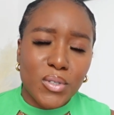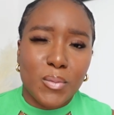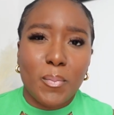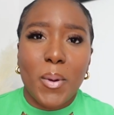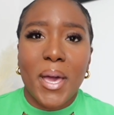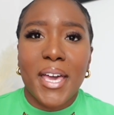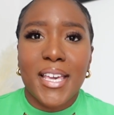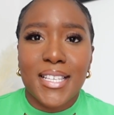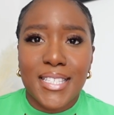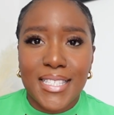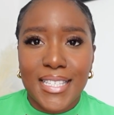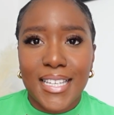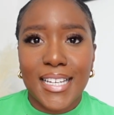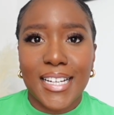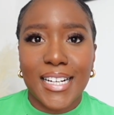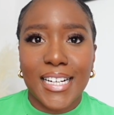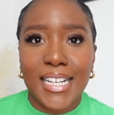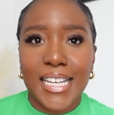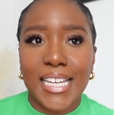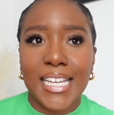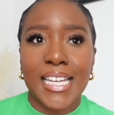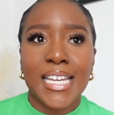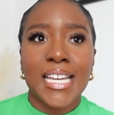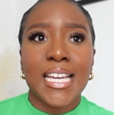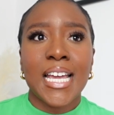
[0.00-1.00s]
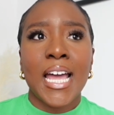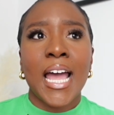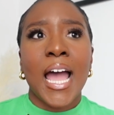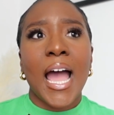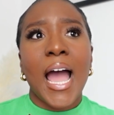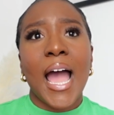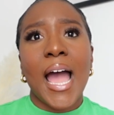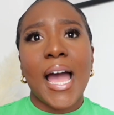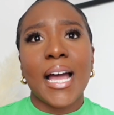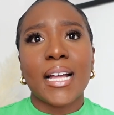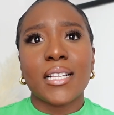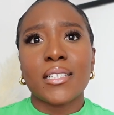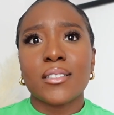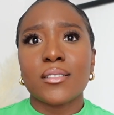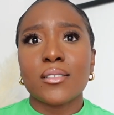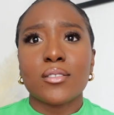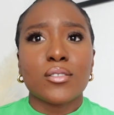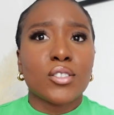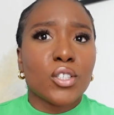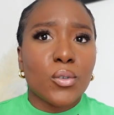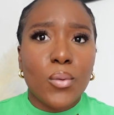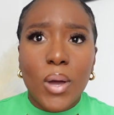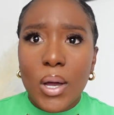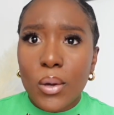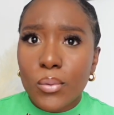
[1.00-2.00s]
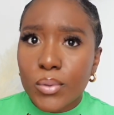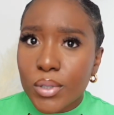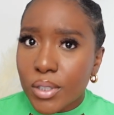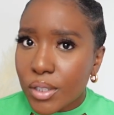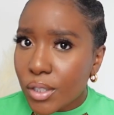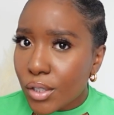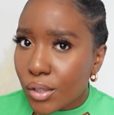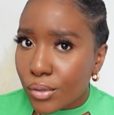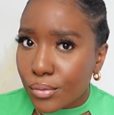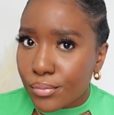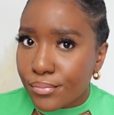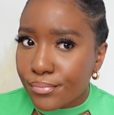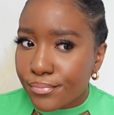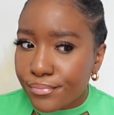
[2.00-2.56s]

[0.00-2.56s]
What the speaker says: basically, and do what I want to do.